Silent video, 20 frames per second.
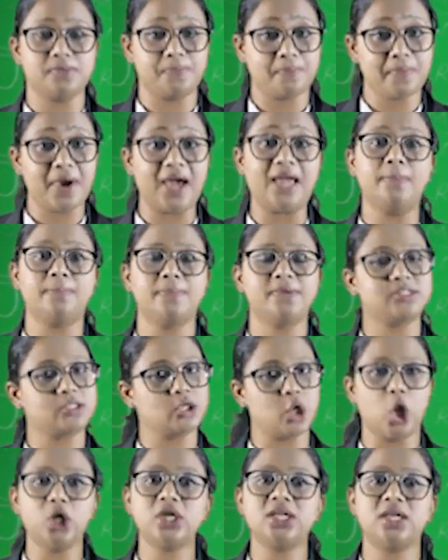pipe is
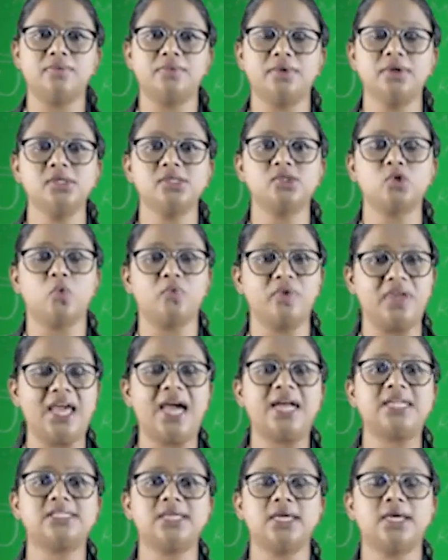not given, so we
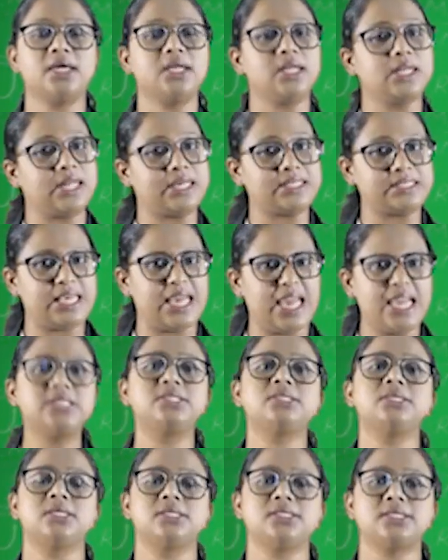had taken it as
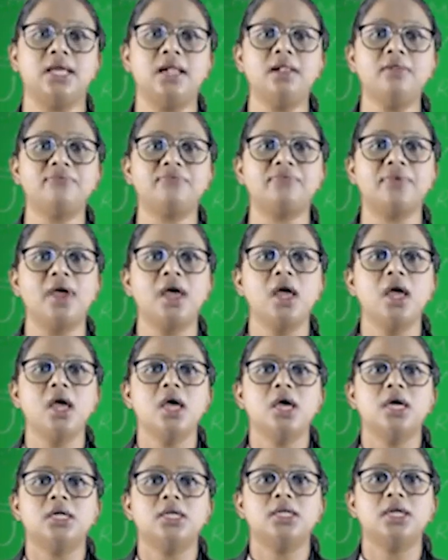h itself.
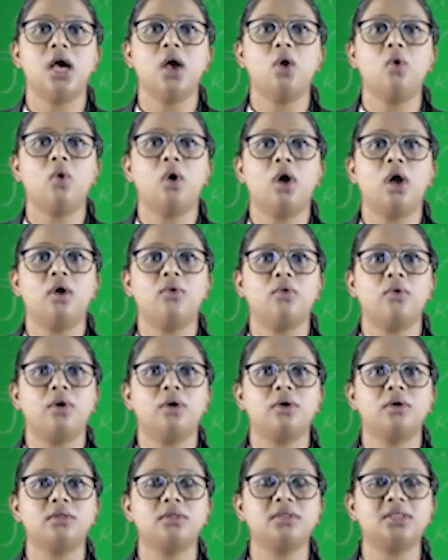
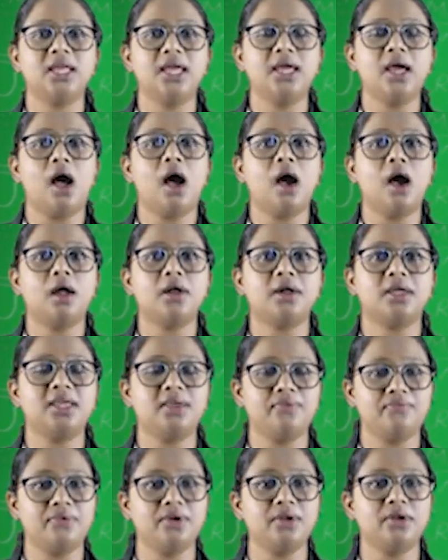Now they are
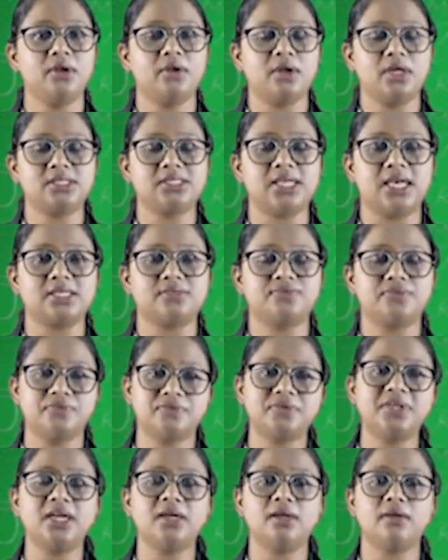given it as
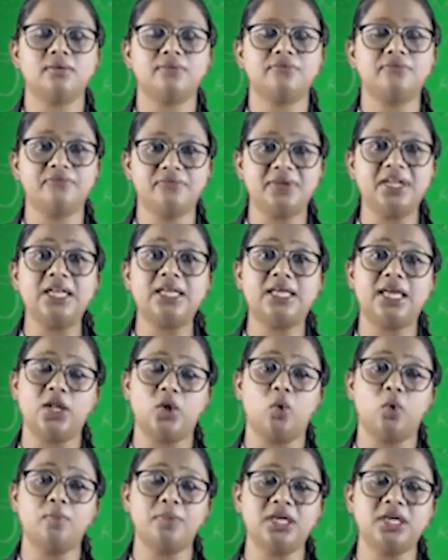15
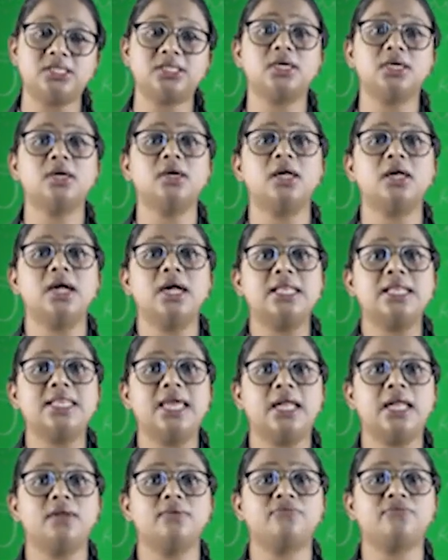km,
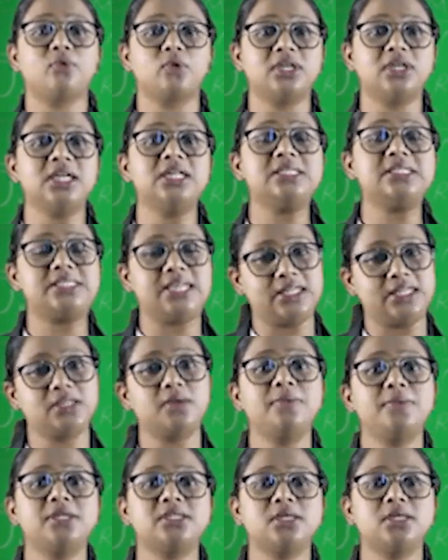then 14
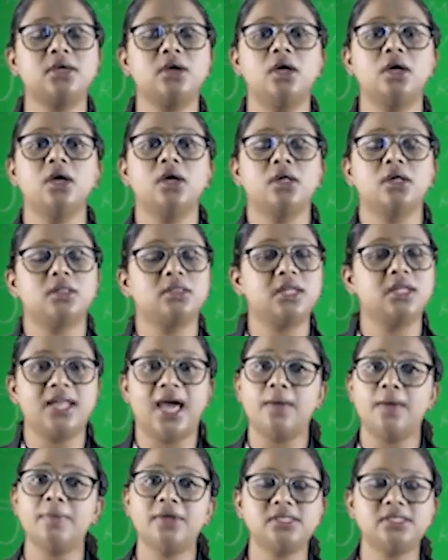centimeter. The
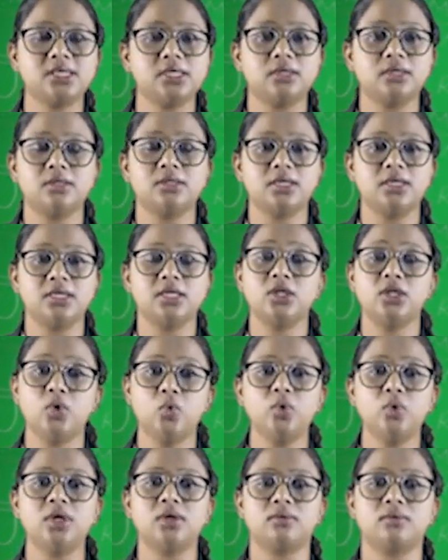dimensions,
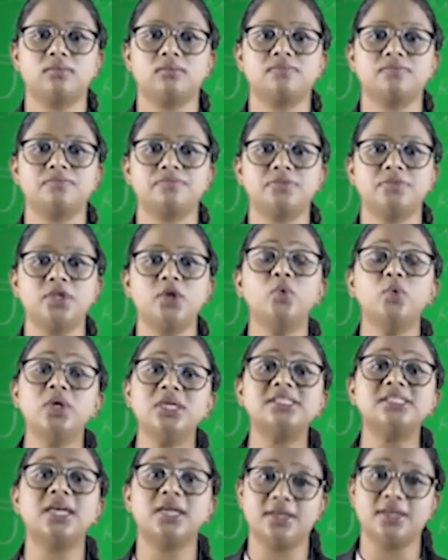the
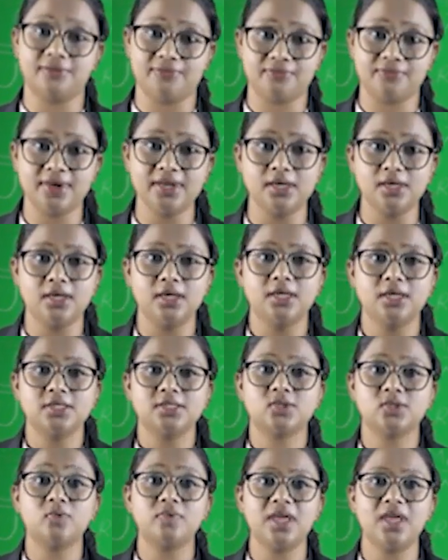units are
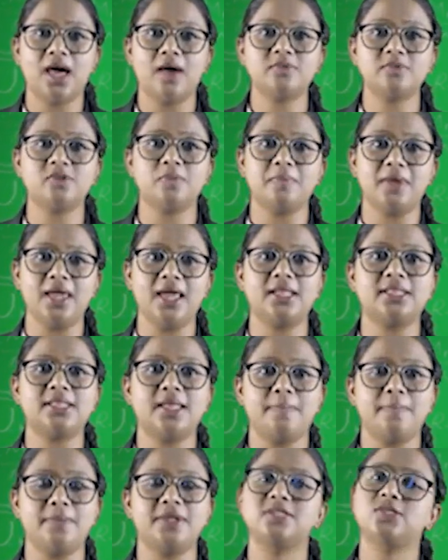different, so we have to make
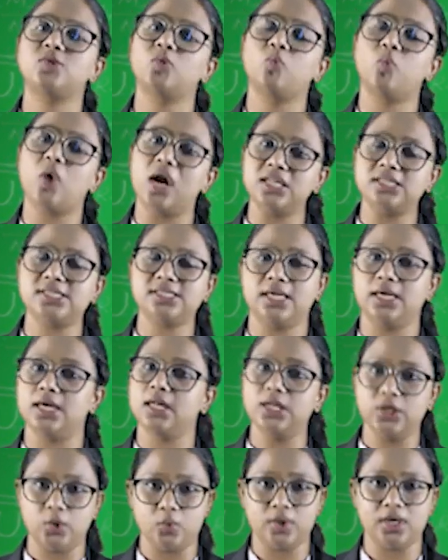them into one
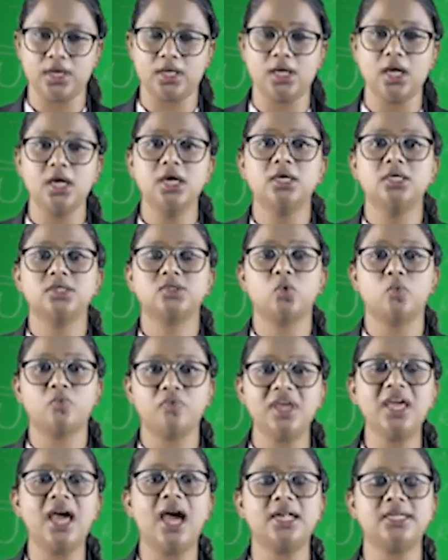single unit. So
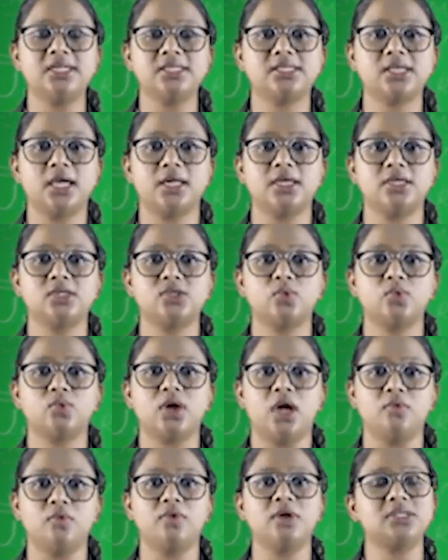we had decided to
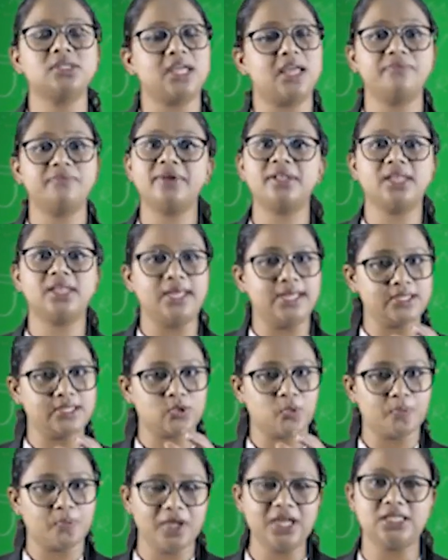convert everything
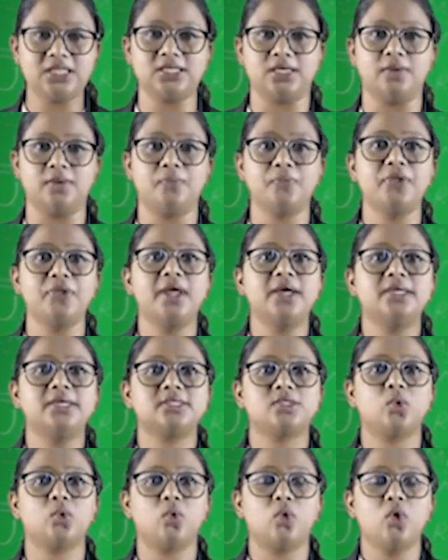into meter.
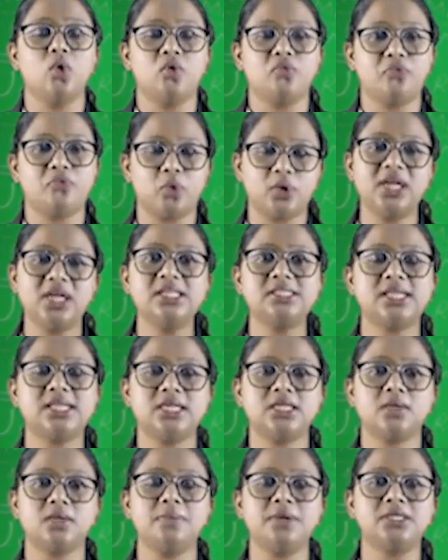So 14
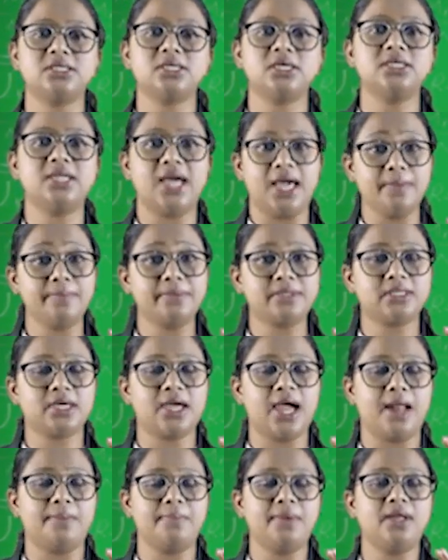centimeter diameter
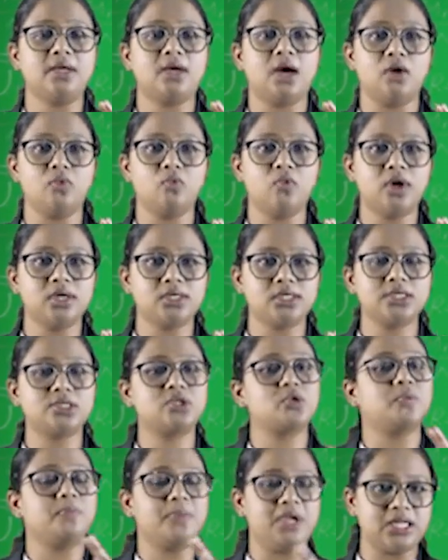had been converted
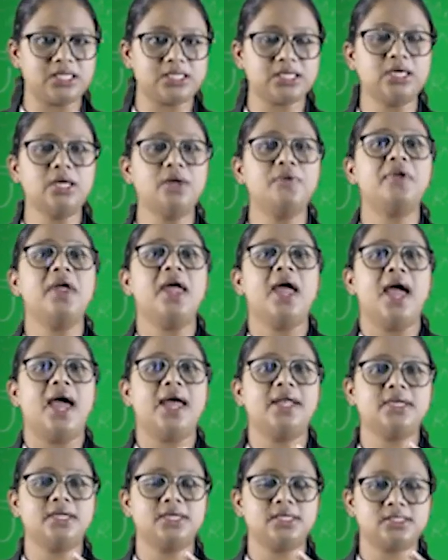to meter
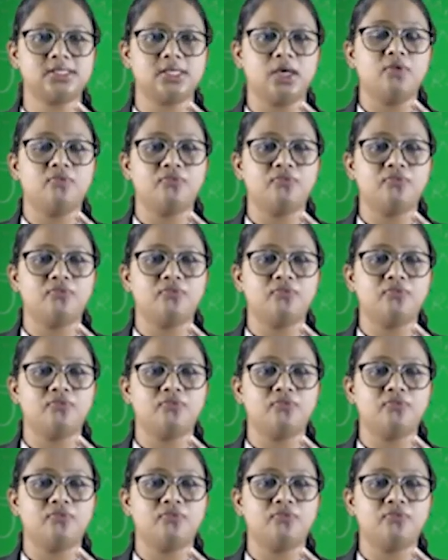and is